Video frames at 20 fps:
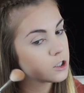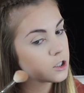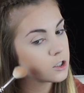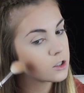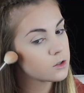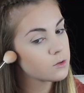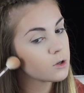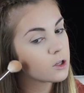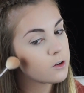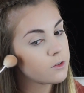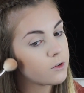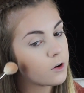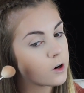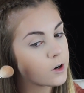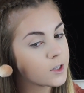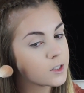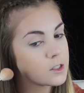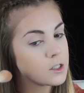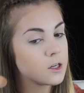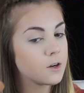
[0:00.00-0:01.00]
I just really
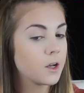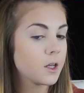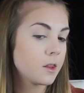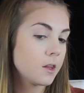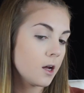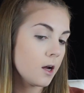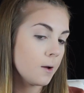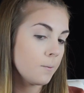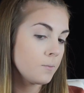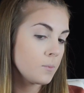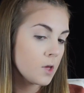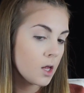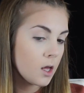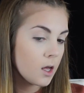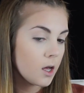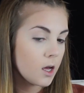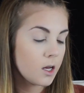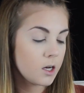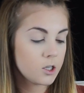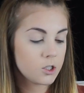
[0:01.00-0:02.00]
focused it right there,
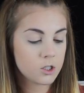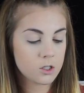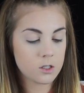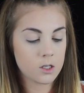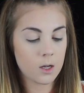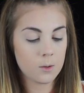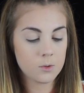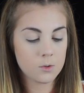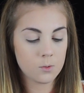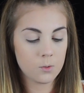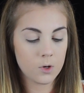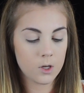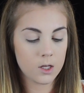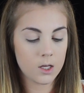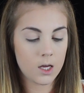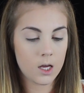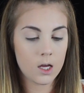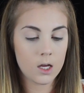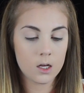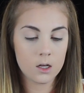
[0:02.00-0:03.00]
and it just helps
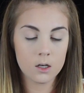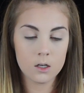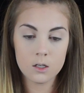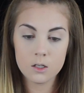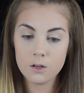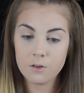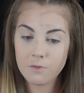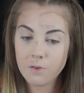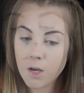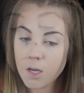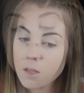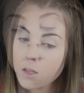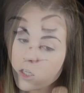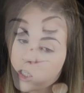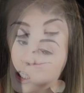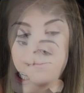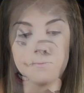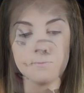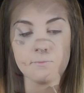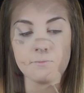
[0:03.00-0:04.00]
really define the
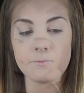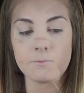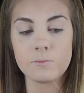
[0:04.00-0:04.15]
cheek.